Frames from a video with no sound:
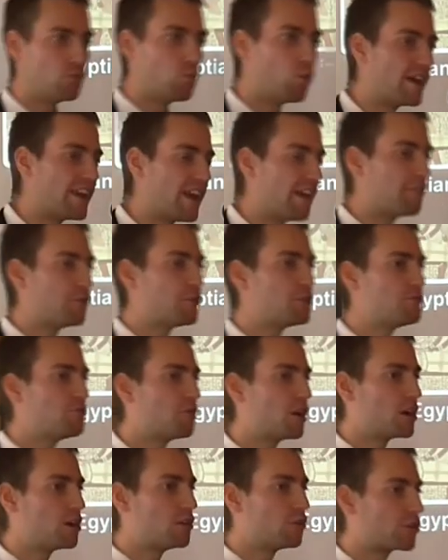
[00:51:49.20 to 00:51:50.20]
And whenever
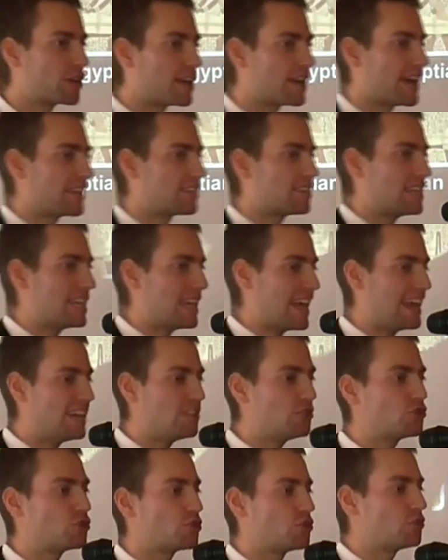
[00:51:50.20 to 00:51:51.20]
you are looking at the
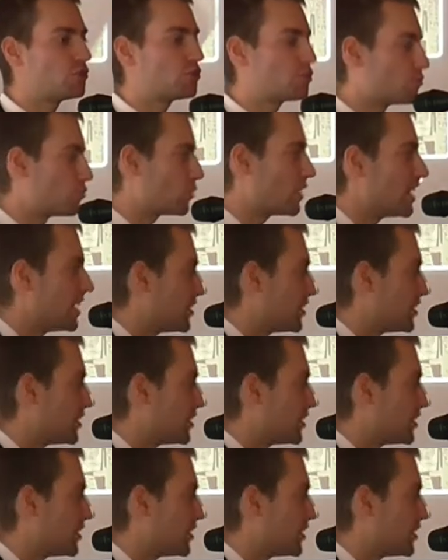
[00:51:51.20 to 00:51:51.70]
ancient